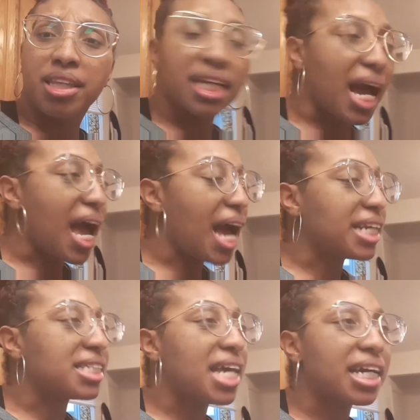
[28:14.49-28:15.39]
Like I
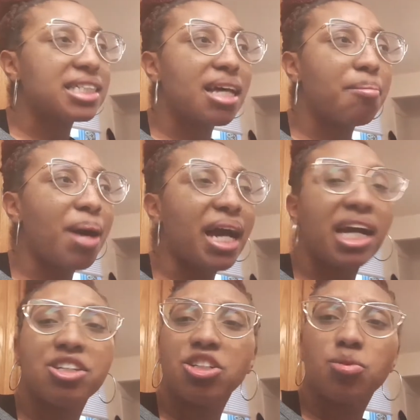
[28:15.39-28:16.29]
had to take a step
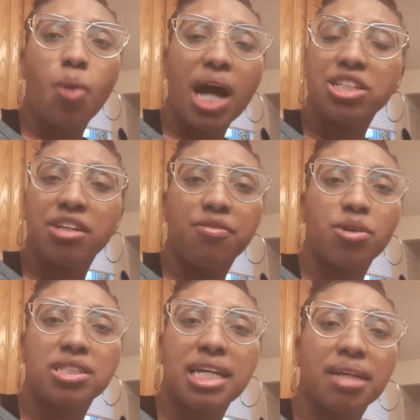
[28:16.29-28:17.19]
back and just watch it
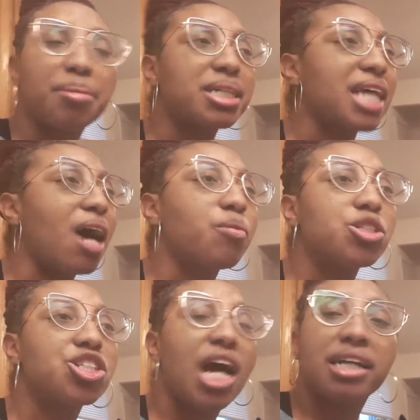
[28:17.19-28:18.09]
for a second because I
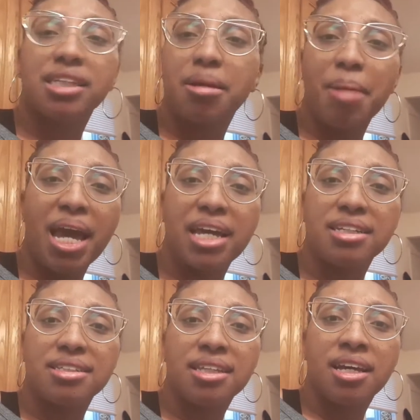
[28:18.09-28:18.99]
was shocked and amazed.